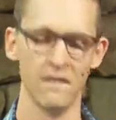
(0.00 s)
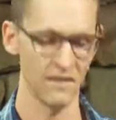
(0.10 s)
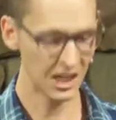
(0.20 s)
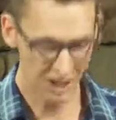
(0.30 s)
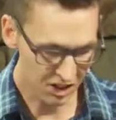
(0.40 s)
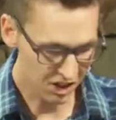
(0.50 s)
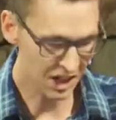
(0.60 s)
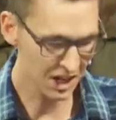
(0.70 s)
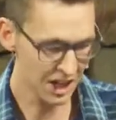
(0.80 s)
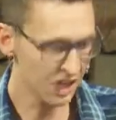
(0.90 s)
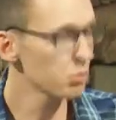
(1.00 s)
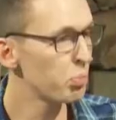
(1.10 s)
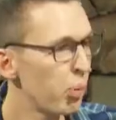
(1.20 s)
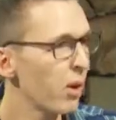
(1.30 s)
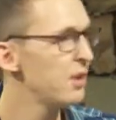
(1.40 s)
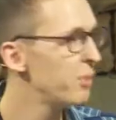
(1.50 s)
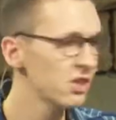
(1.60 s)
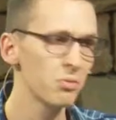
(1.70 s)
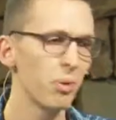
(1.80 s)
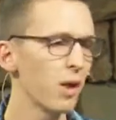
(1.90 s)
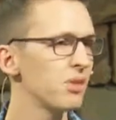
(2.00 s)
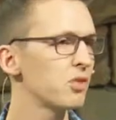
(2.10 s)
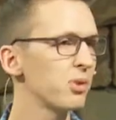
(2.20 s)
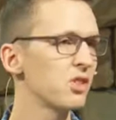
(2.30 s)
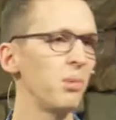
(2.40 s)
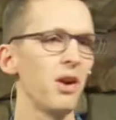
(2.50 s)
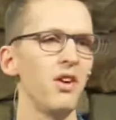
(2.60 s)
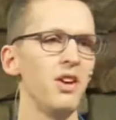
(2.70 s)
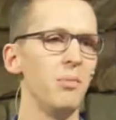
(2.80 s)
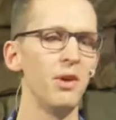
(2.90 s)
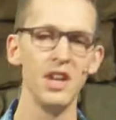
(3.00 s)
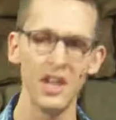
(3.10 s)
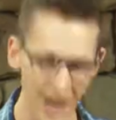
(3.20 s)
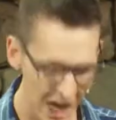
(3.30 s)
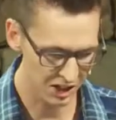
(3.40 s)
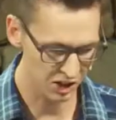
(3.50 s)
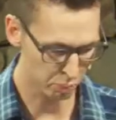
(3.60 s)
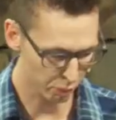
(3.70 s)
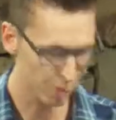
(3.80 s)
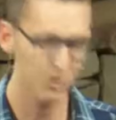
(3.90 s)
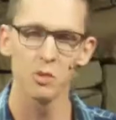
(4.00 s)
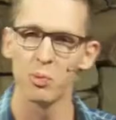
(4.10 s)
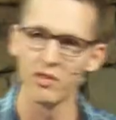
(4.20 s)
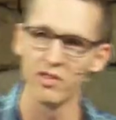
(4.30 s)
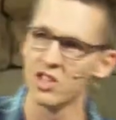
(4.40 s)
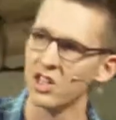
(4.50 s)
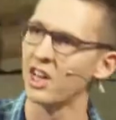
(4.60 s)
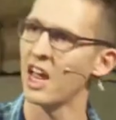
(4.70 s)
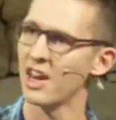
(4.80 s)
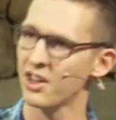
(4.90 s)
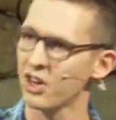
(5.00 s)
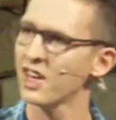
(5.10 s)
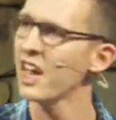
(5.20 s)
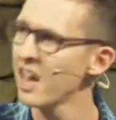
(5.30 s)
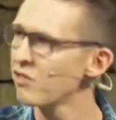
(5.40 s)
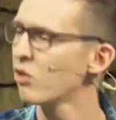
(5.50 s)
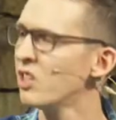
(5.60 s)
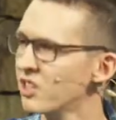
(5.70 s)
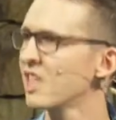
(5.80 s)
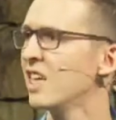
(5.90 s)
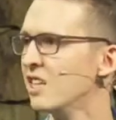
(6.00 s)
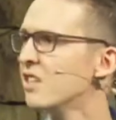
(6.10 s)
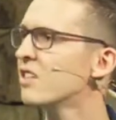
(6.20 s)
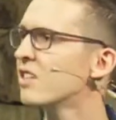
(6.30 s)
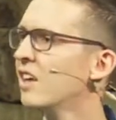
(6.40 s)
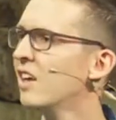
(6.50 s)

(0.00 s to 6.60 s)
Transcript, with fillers: As I said, he doesn't, pro- he doesn't promise prosperity, but He does promise provision and to care for His kids.